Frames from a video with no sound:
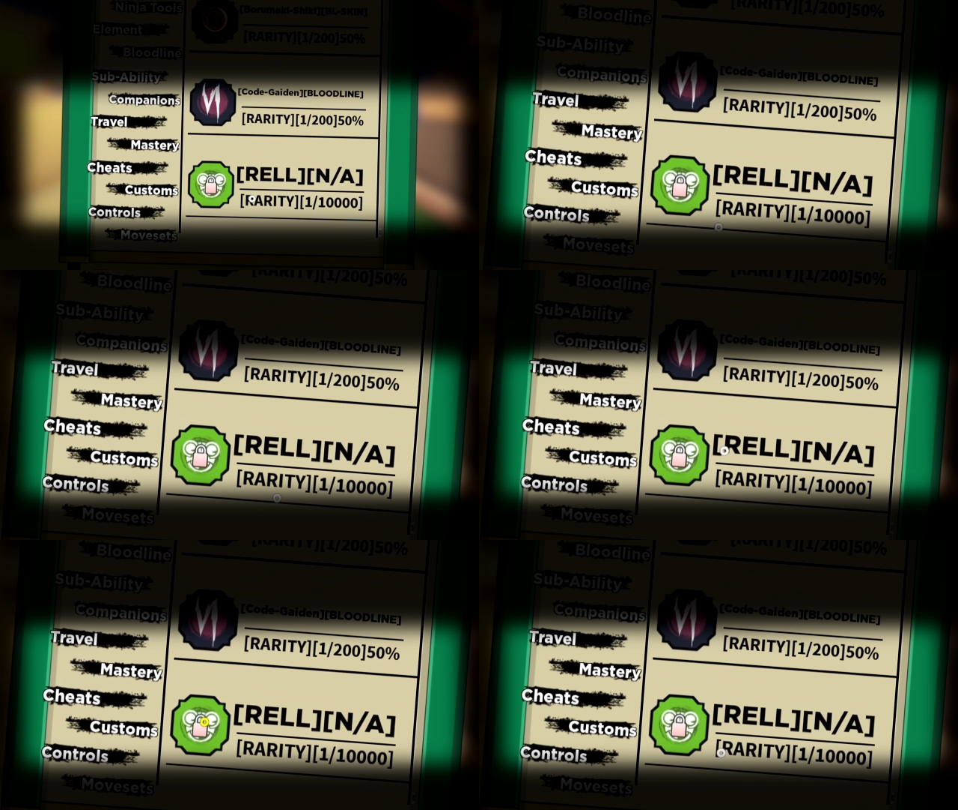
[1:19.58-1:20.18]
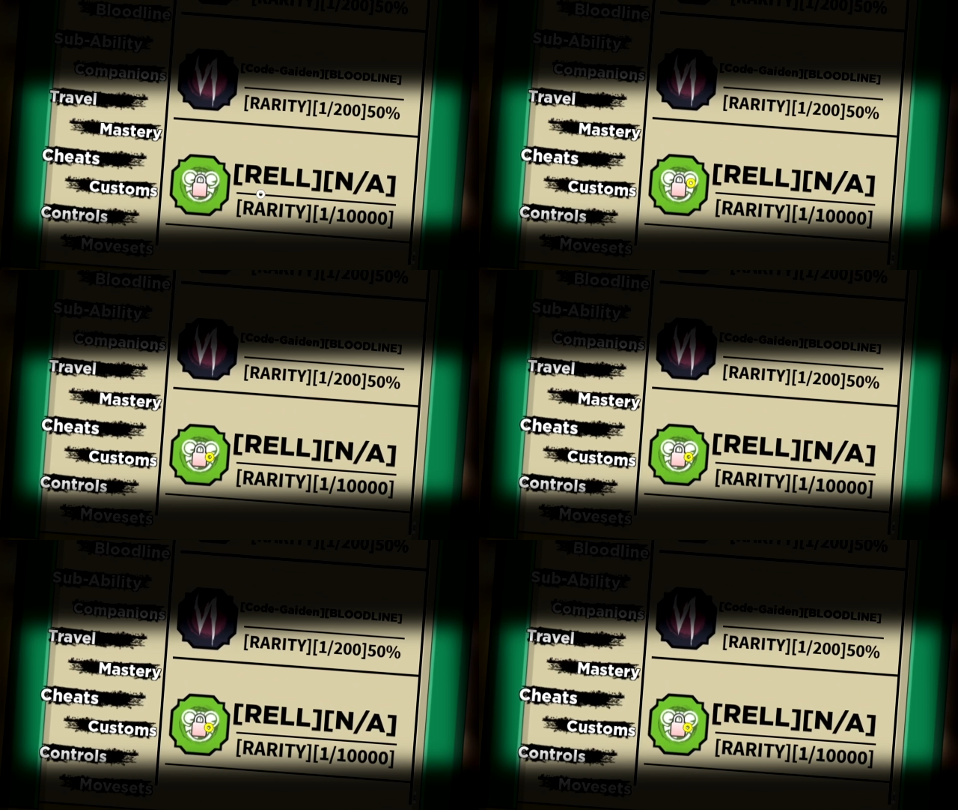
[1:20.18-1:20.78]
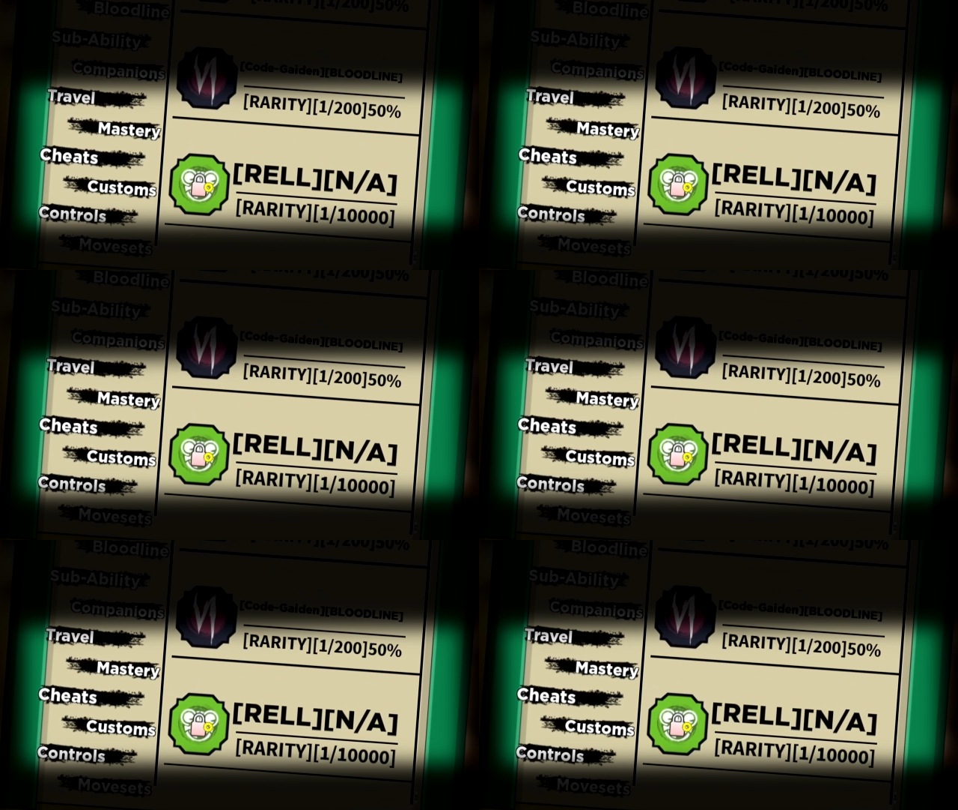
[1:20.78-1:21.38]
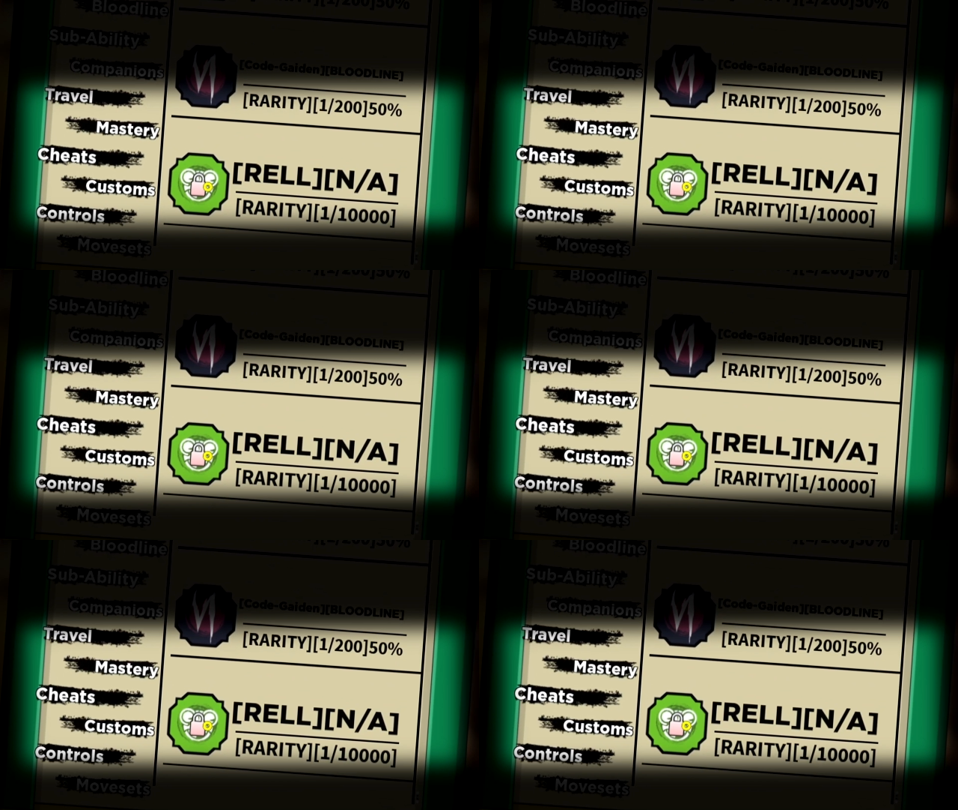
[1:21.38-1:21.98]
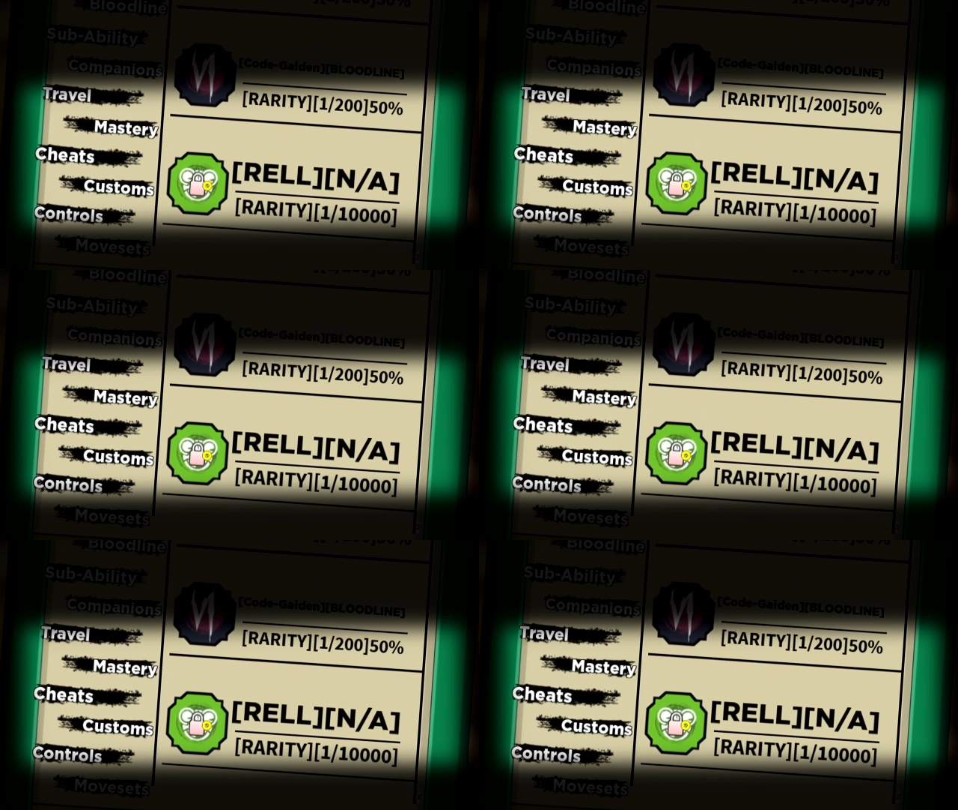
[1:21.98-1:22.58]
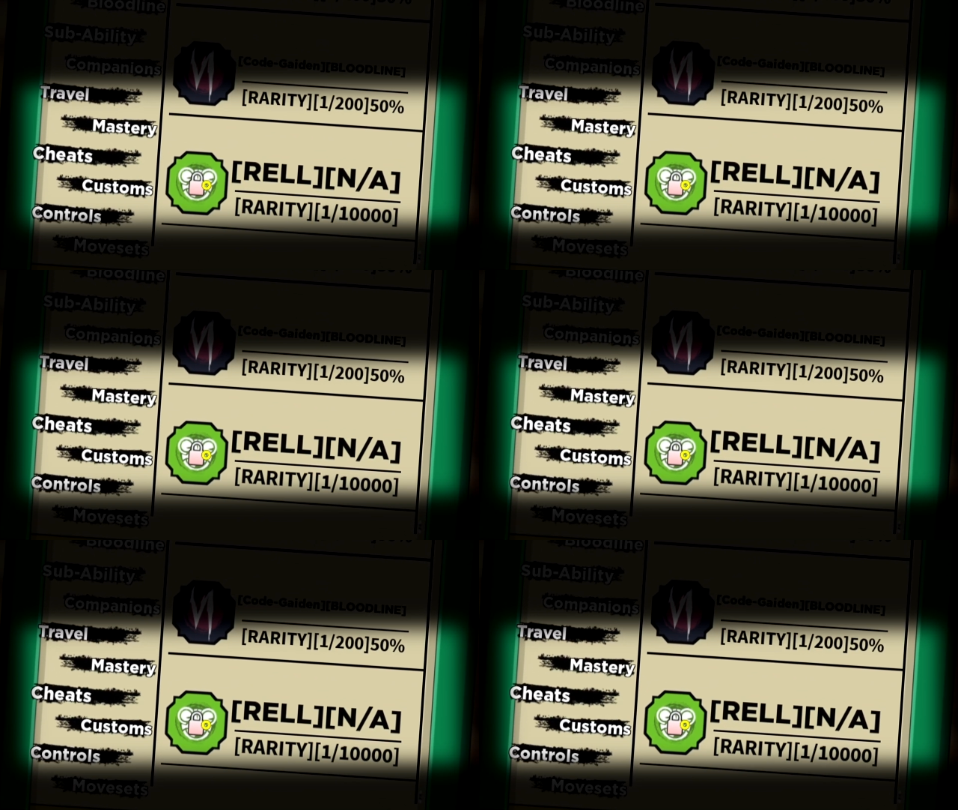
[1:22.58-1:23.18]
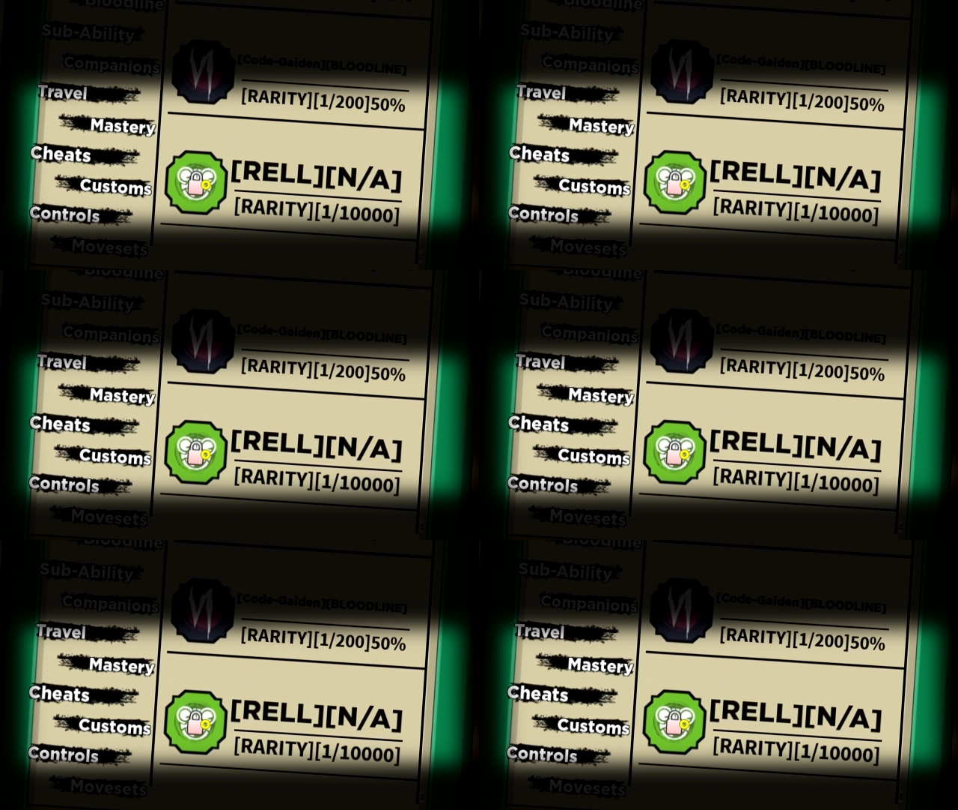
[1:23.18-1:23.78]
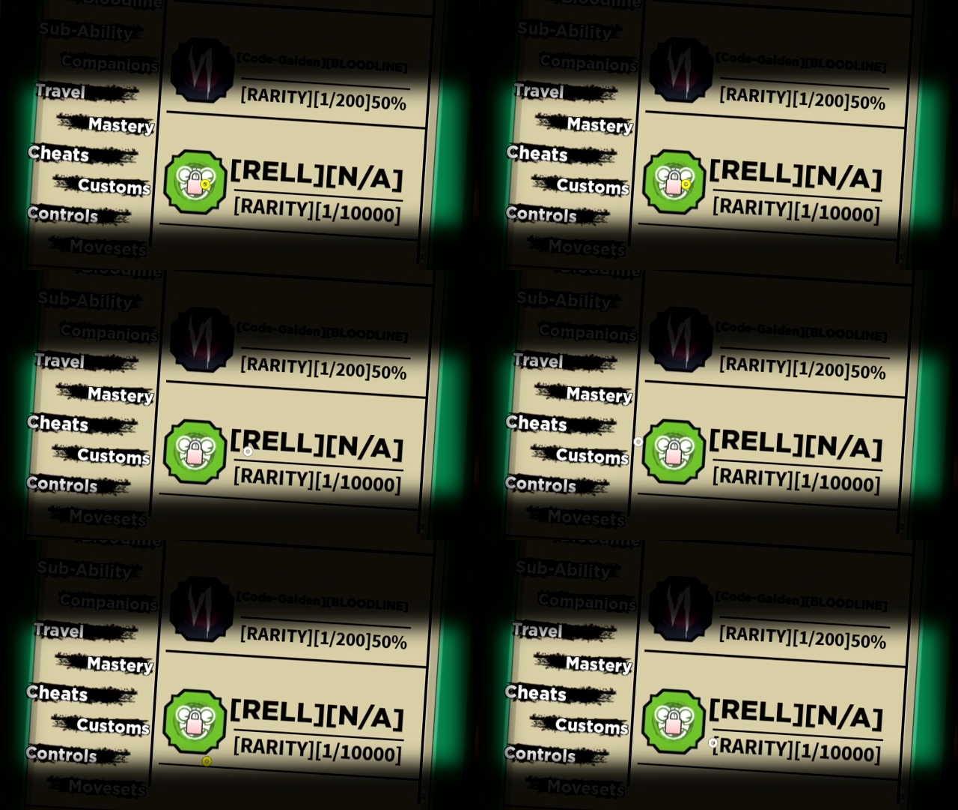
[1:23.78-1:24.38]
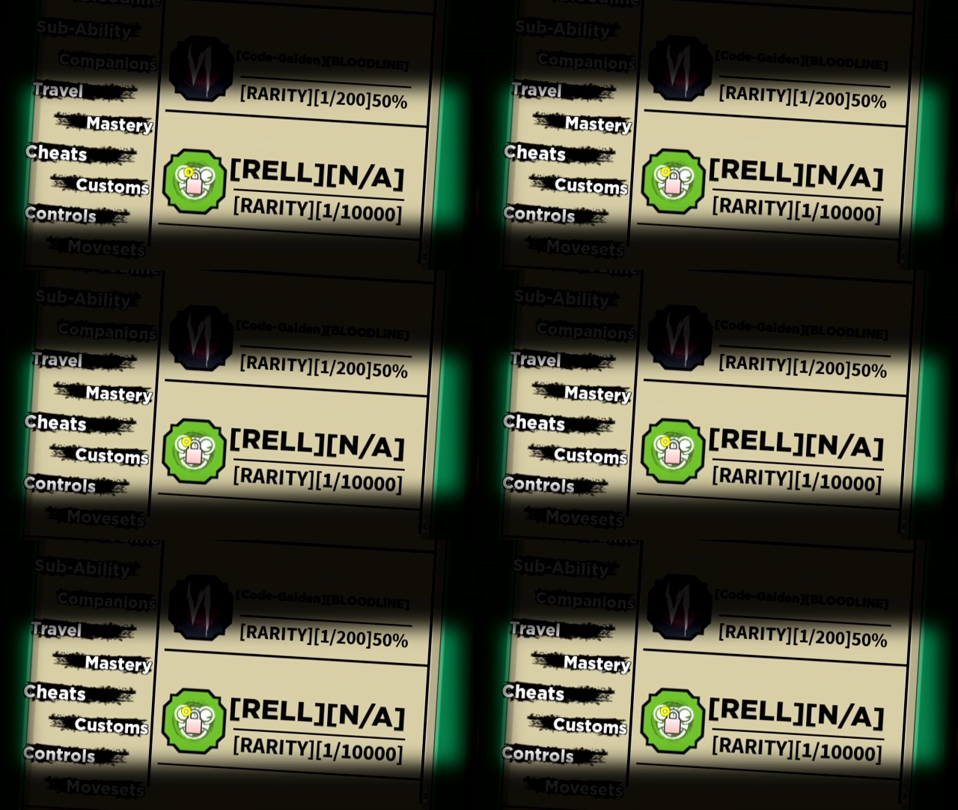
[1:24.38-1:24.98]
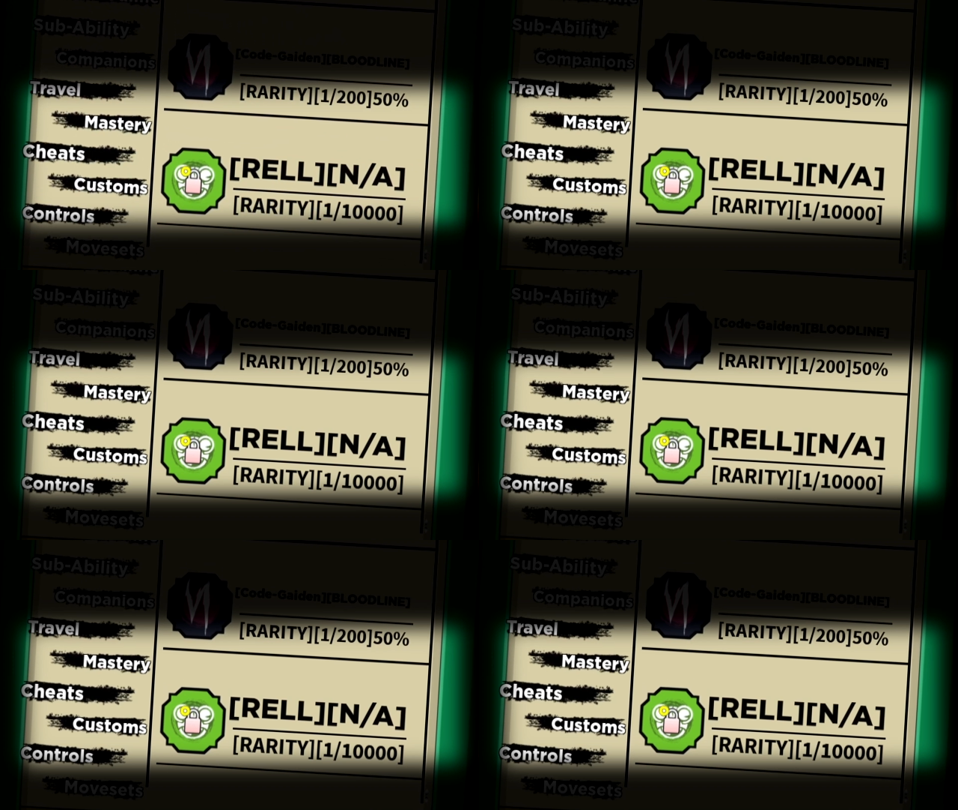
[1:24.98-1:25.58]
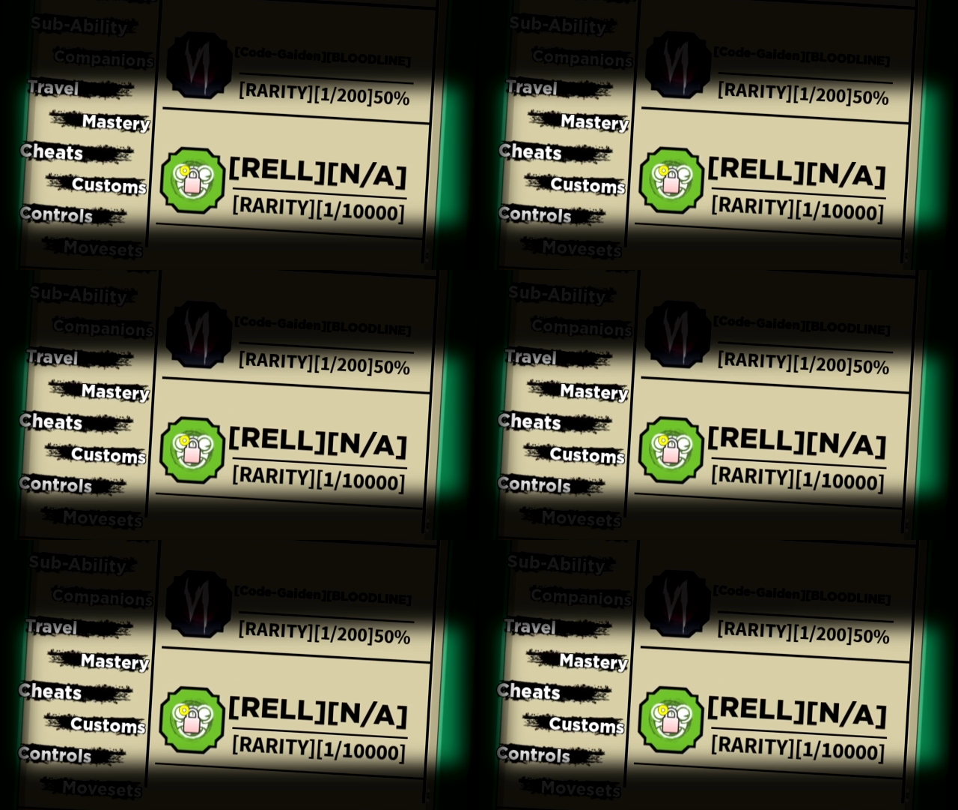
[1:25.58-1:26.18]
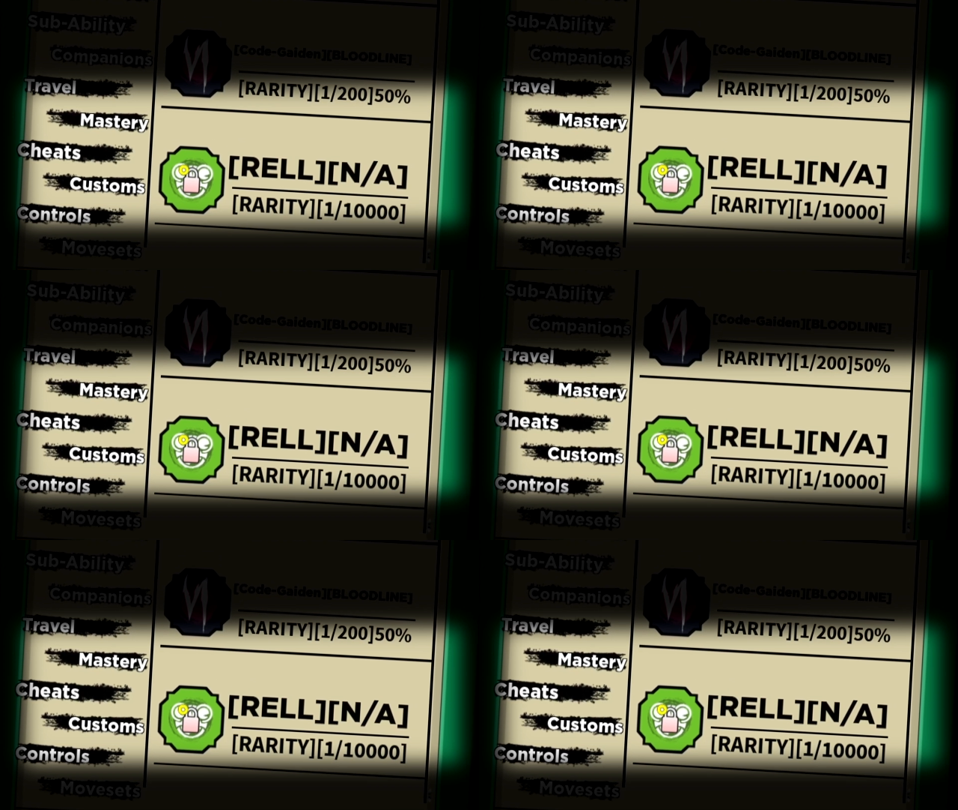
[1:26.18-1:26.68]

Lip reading: [unreadable: no face in view]